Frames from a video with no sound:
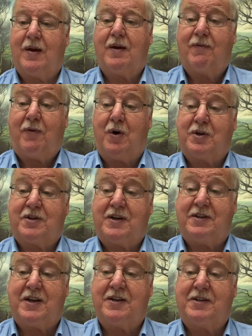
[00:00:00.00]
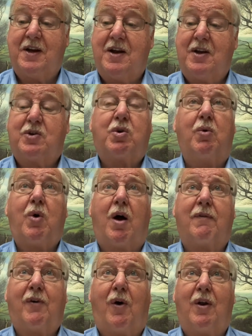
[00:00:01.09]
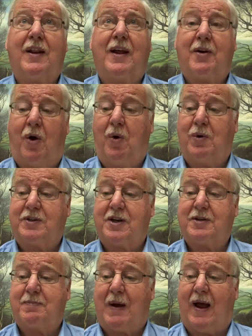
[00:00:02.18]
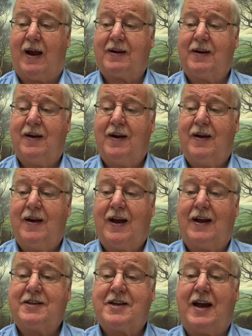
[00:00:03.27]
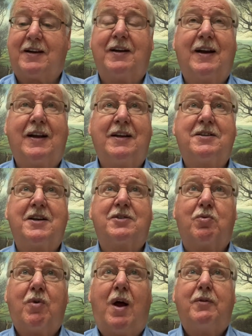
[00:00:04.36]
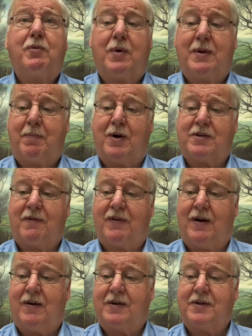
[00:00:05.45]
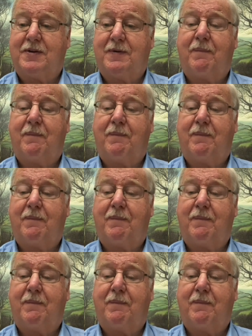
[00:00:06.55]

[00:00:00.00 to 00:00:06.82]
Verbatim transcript: First, he says, throw off all that holds us back. And secondly, he says, run with perseverance.